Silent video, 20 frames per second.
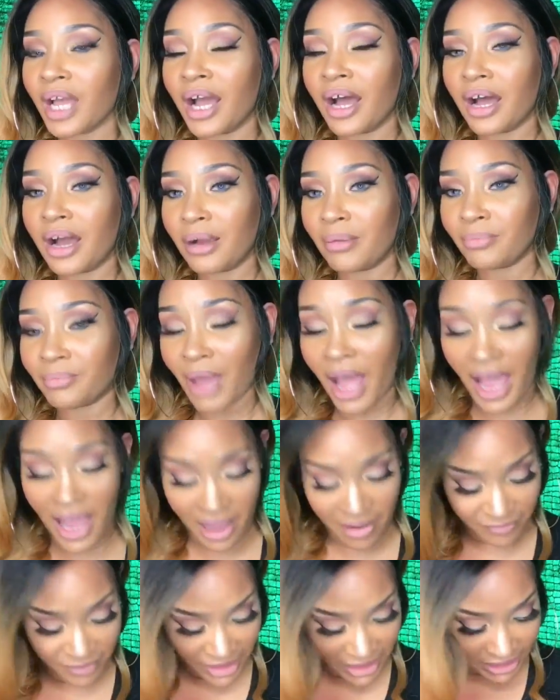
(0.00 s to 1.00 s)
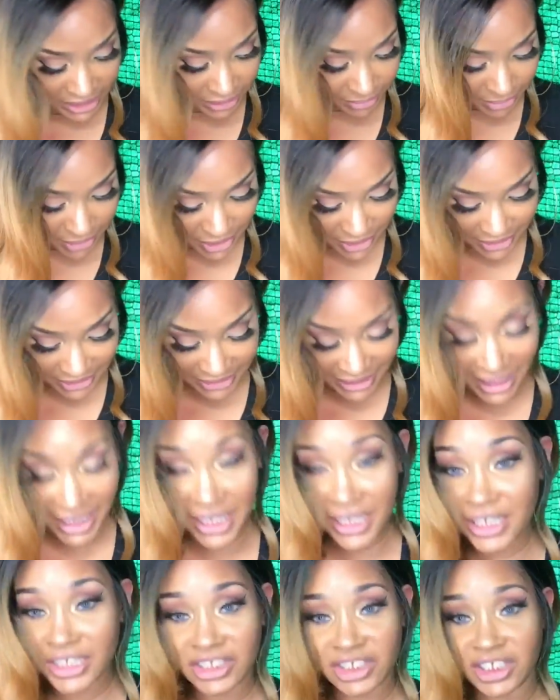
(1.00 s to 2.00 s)
I haven't experienced
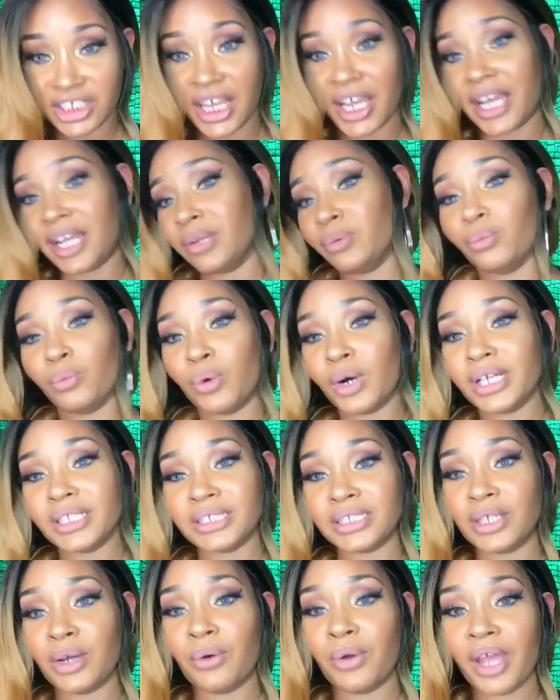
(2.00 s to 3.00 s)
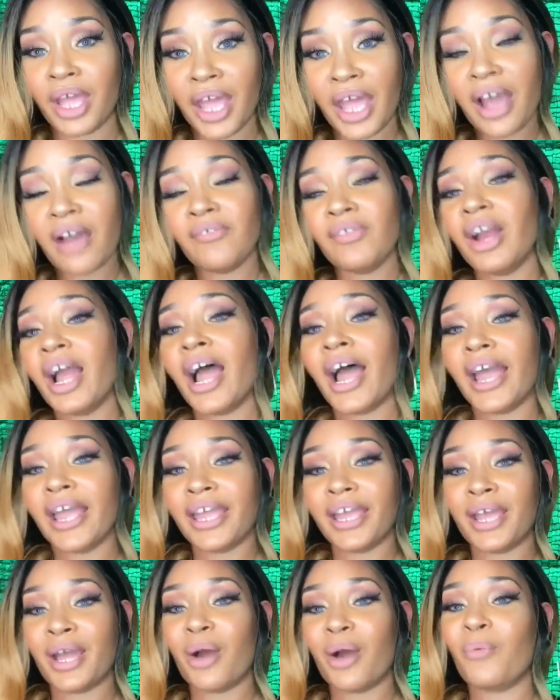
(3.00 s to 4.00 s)
any shedding whatsoever. I
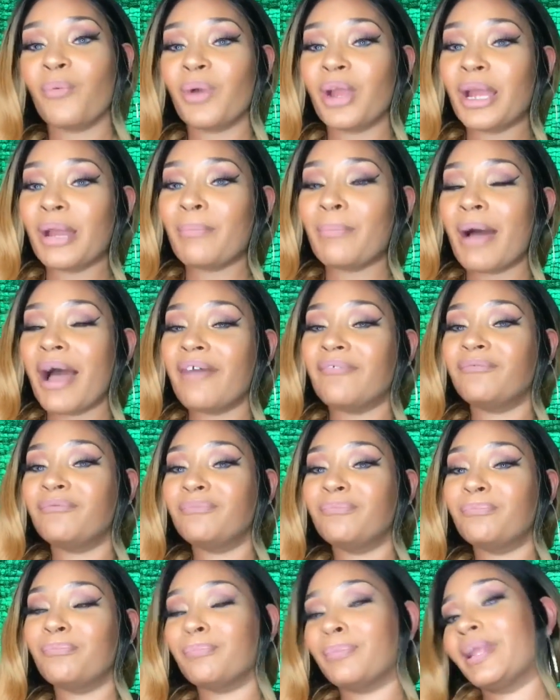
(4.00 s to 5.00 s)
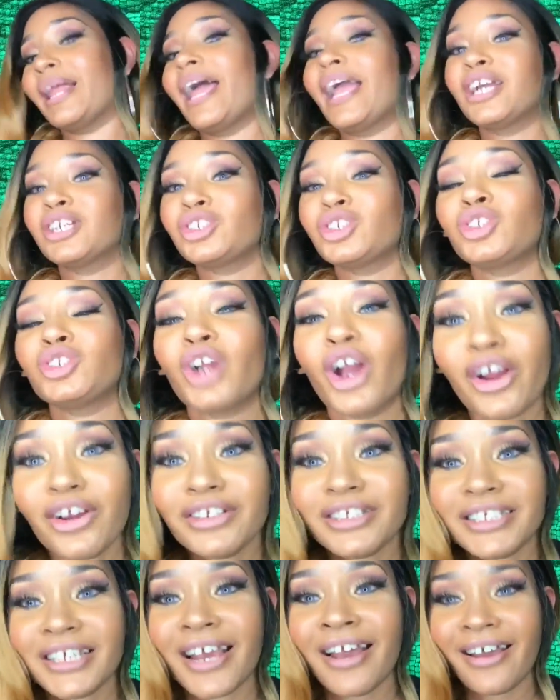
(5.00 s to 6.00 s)
am wearing my black
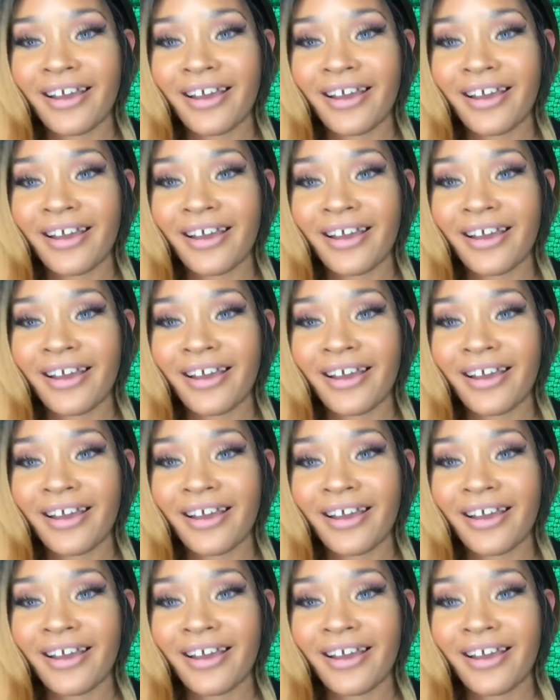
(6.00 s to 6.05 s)
shirt.